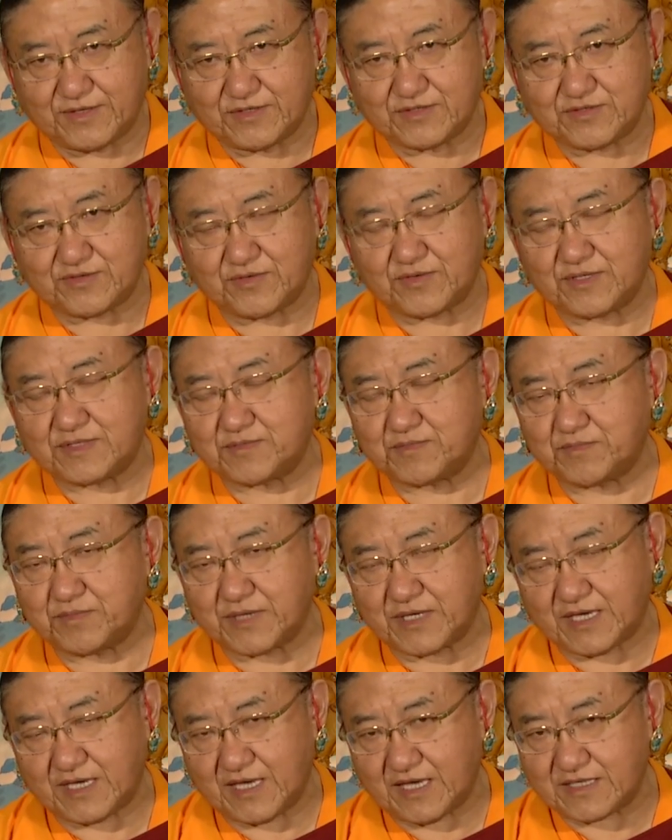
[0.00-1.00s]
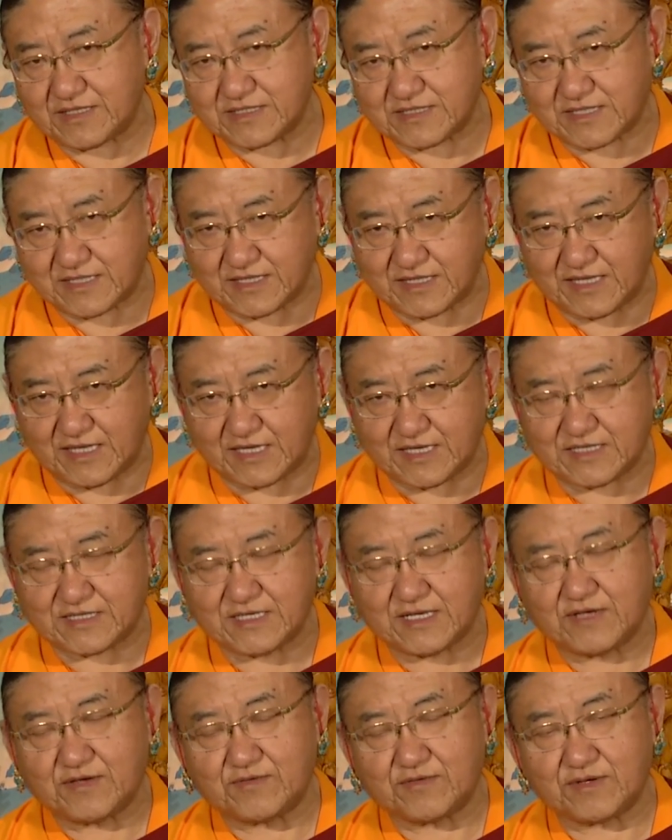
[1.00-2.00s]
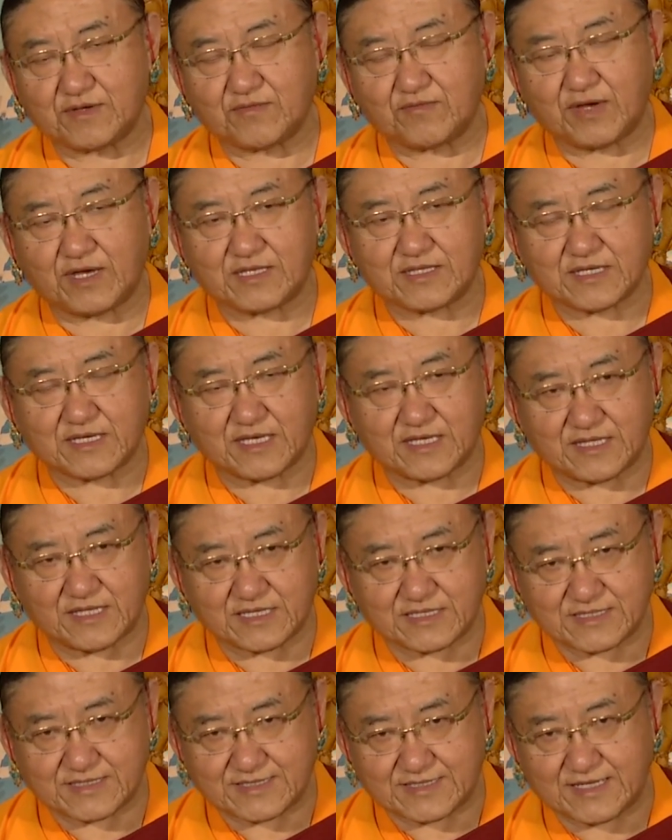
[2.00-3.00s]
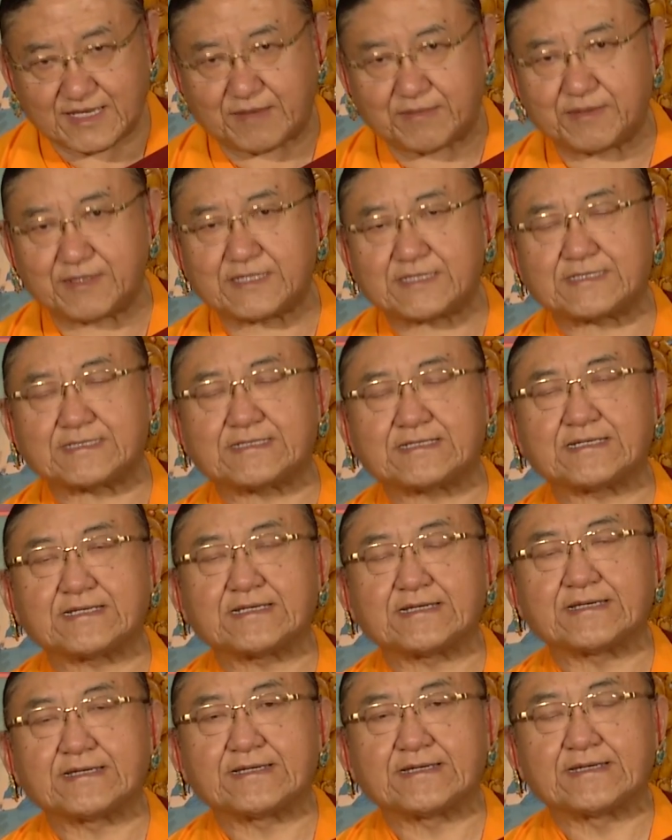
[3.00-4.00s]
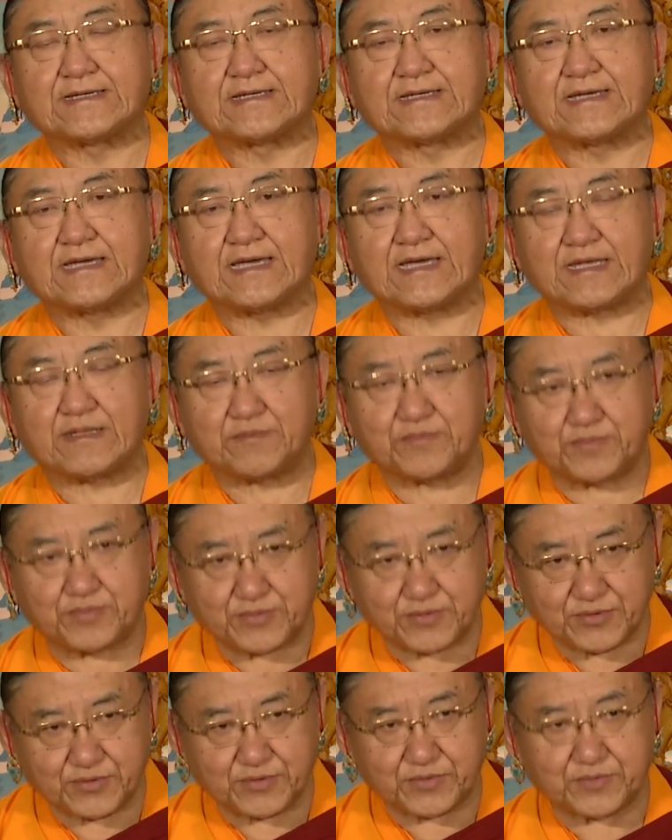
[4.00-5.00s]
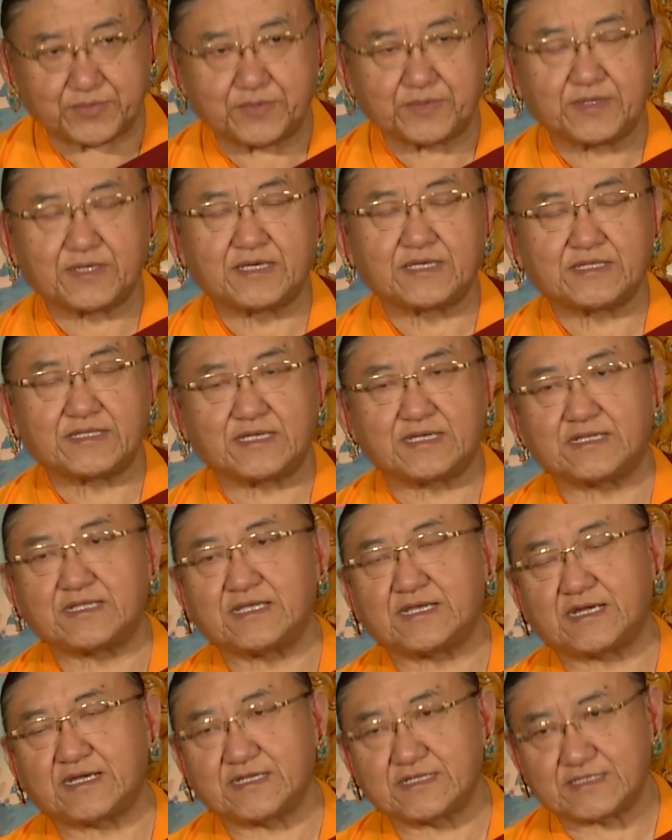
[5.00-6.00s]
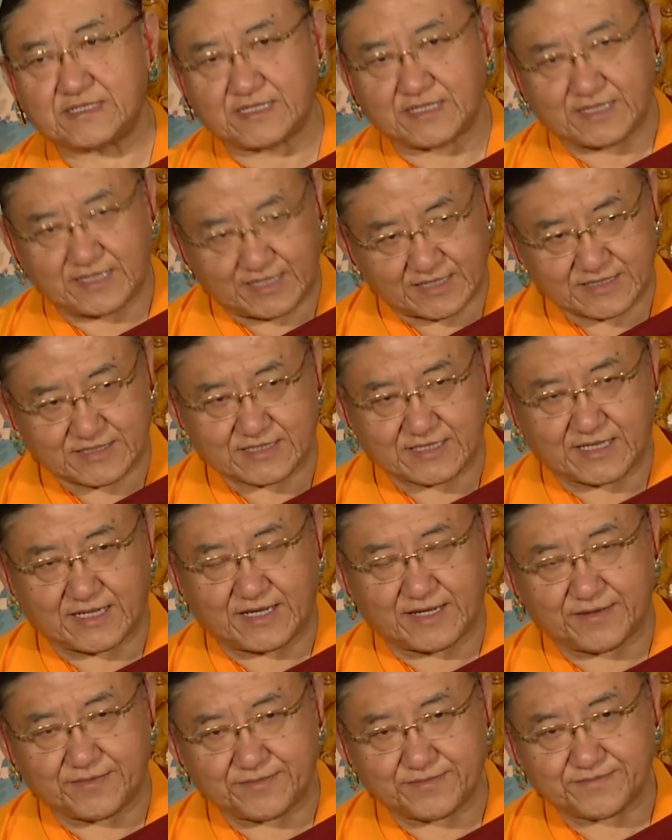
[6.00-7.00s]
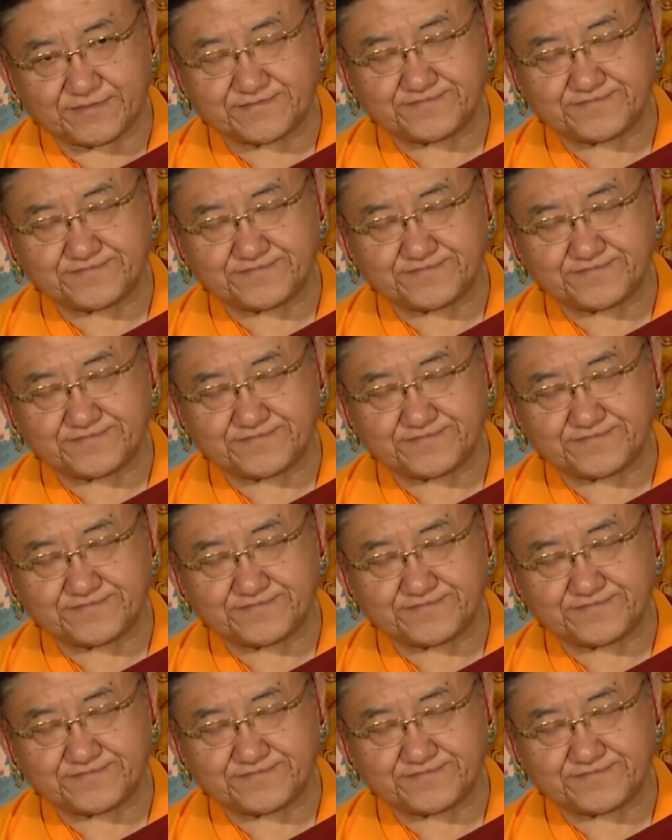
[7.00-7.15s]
So it begins next, one can establish and prove that there is a next life.